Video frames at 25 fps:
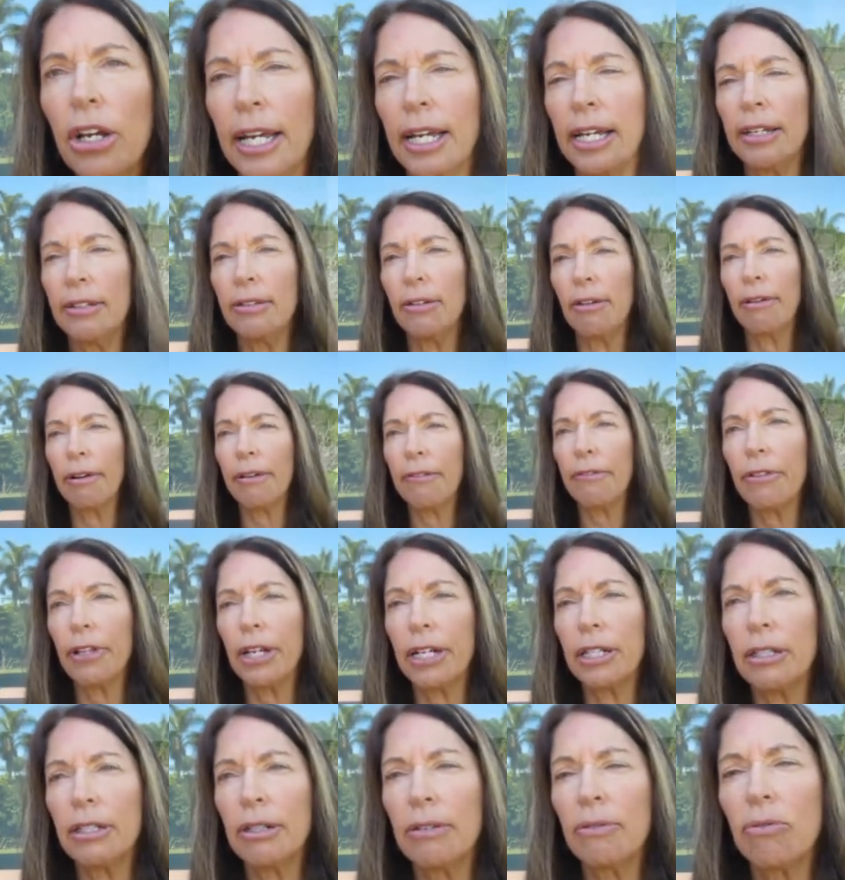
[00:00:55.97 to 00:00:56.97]
Your
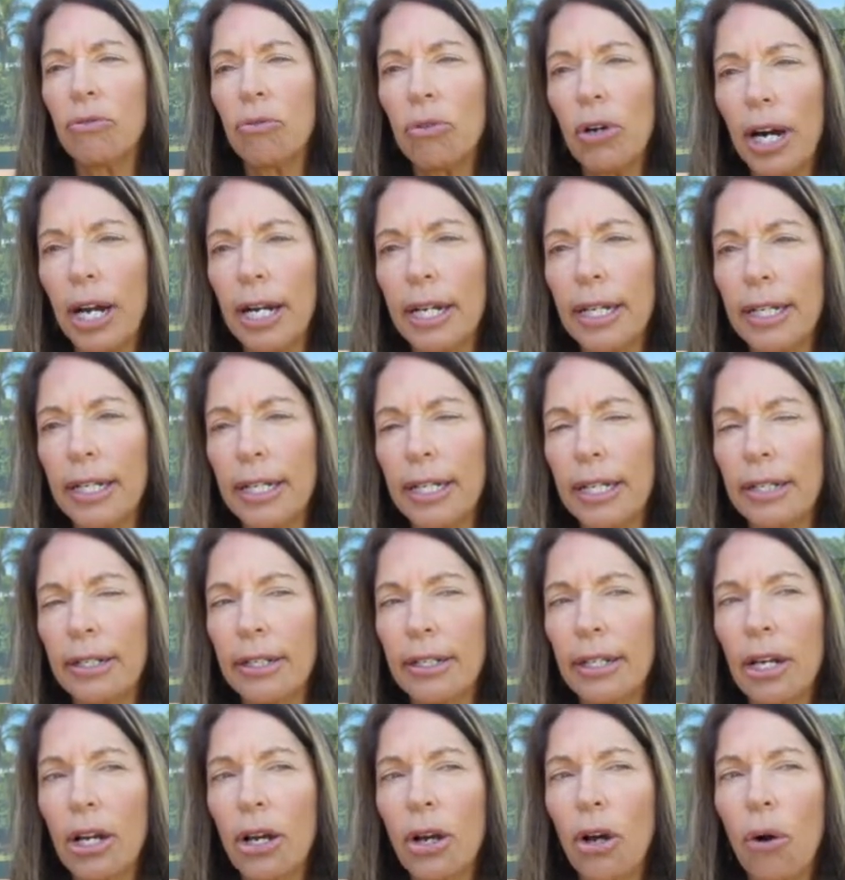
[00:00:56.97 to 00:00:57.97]
reflective writing
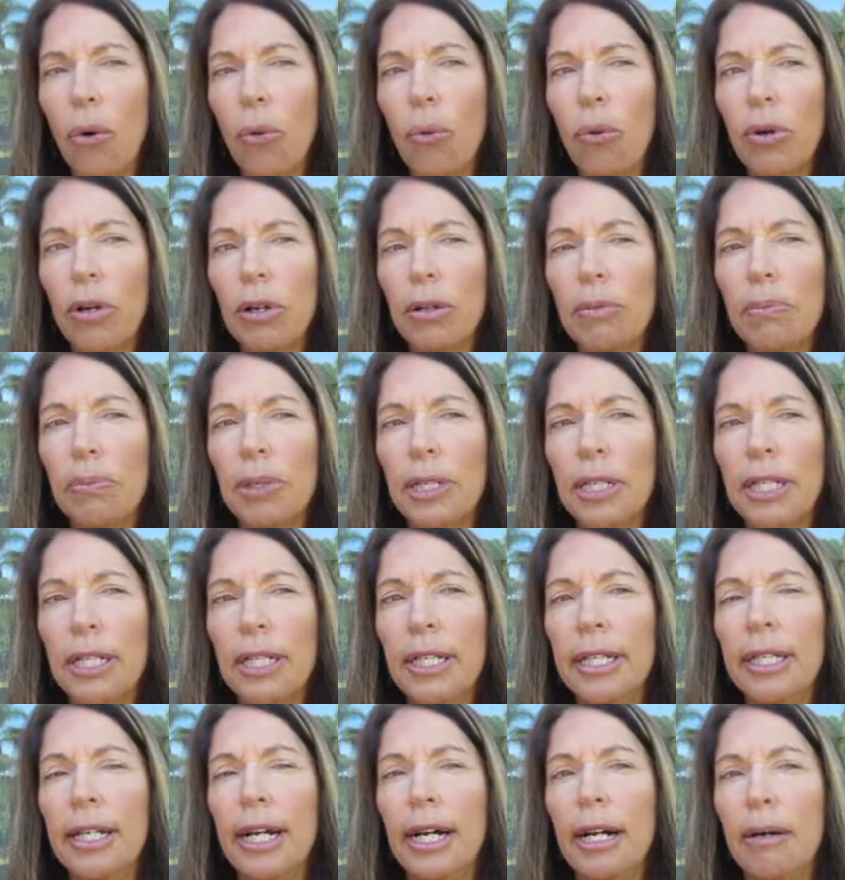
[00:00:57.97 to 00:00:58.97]
will
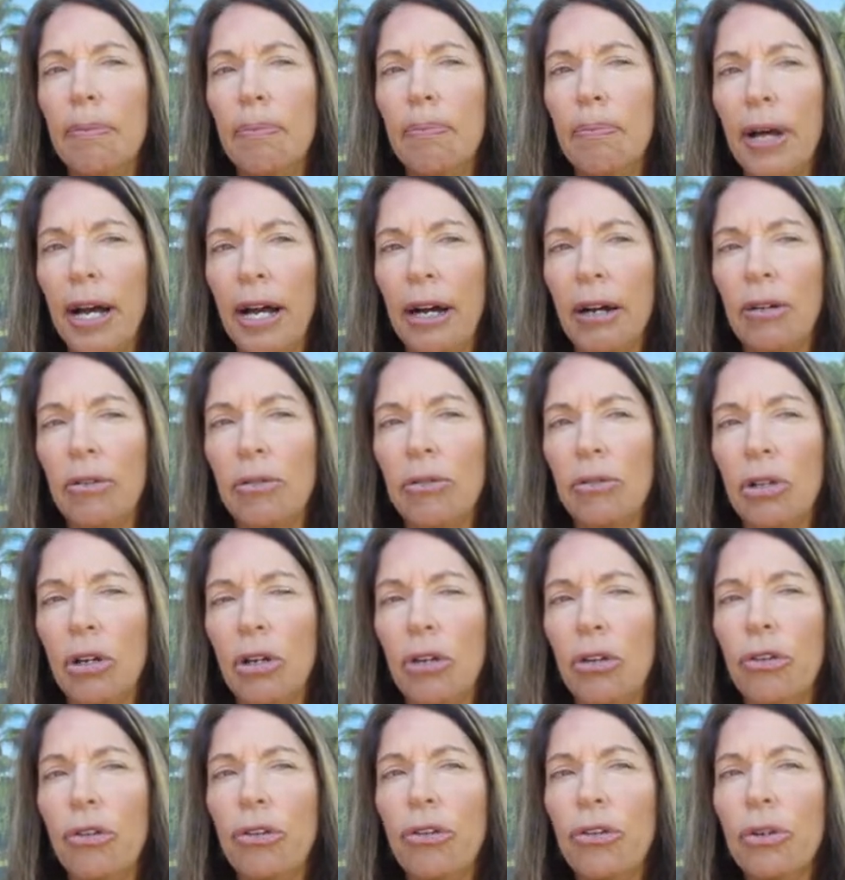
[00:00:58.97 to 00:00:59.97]
be about
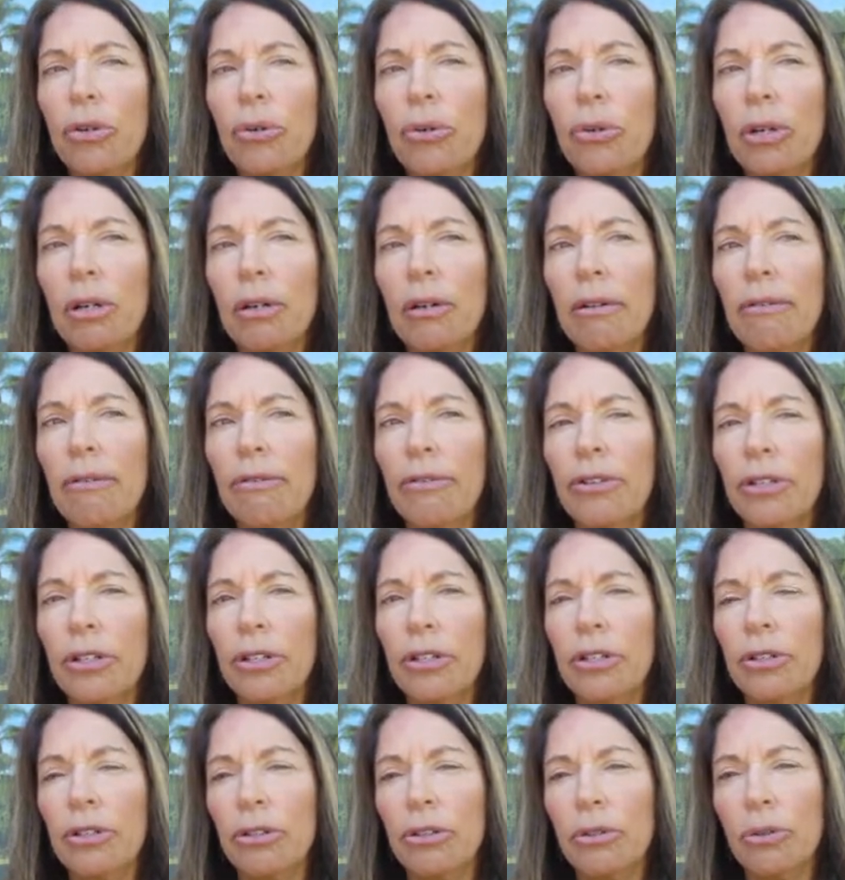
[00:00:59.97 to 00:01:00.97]
your
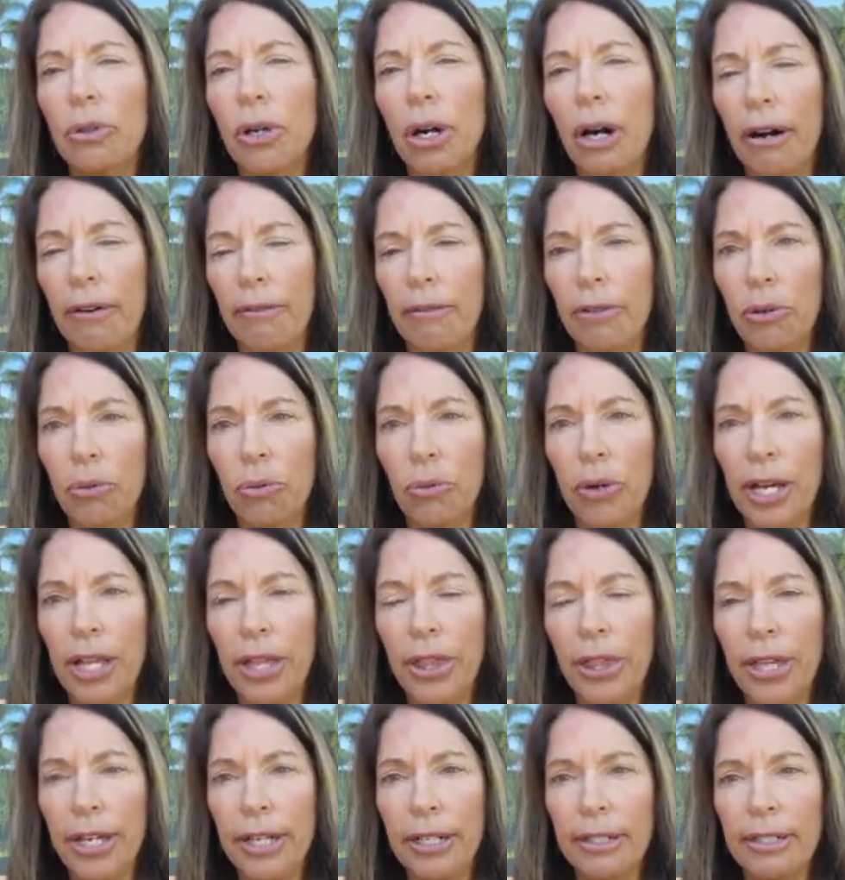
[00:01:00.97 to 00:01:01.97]
view of the way
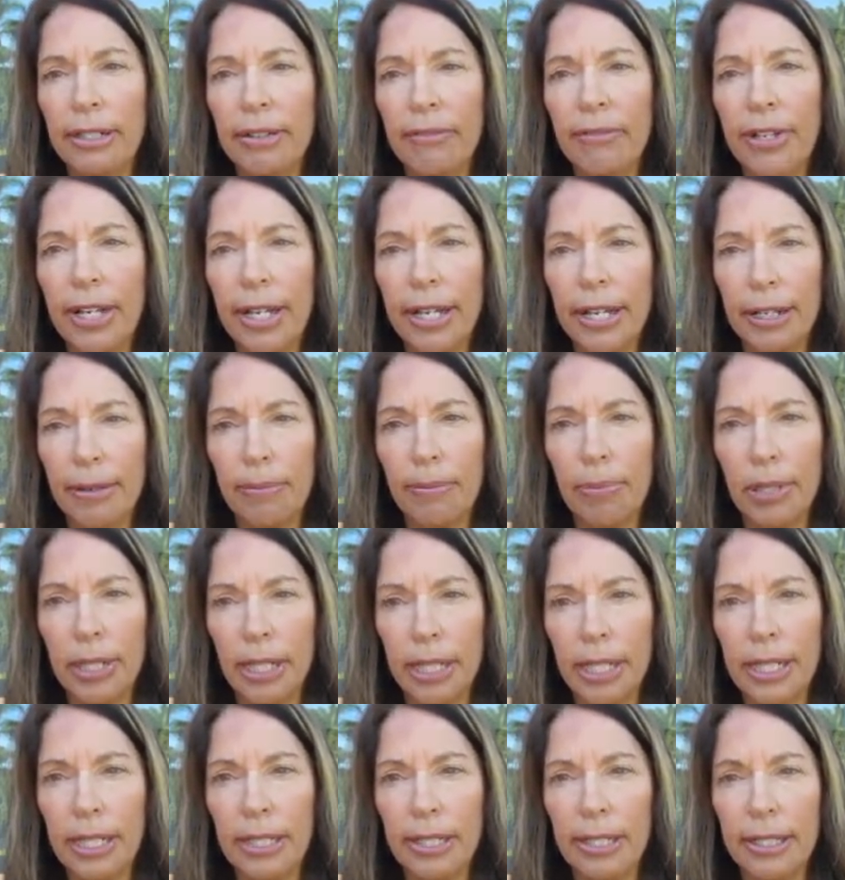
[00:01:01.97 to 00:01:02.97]
things have taken
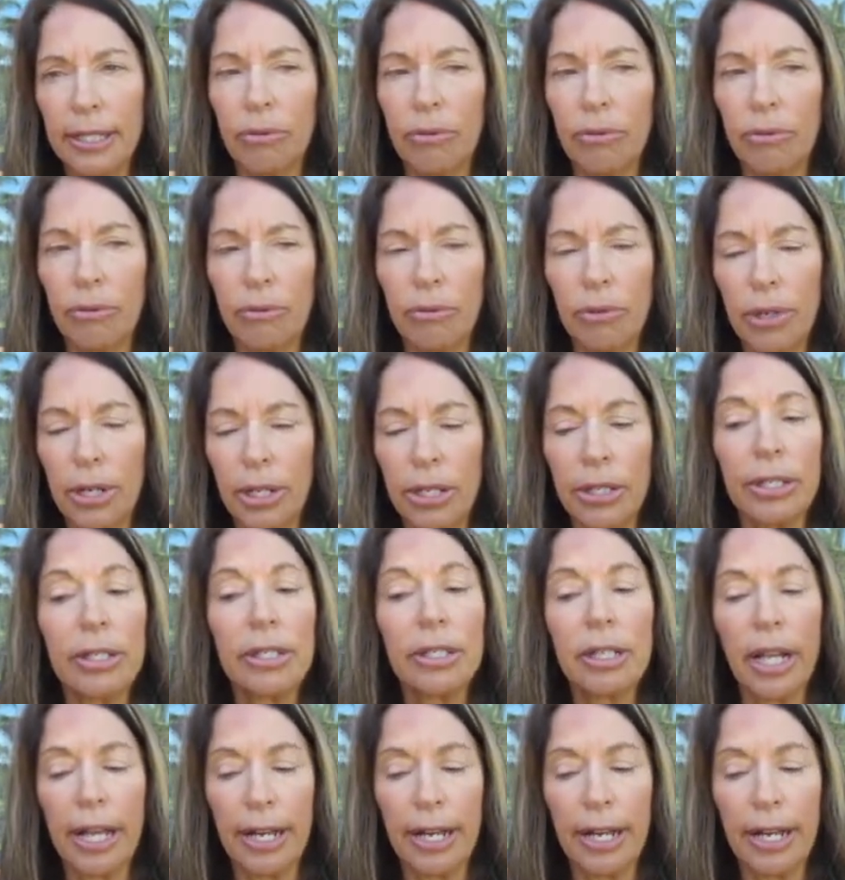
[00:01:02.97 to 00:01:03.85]
place in this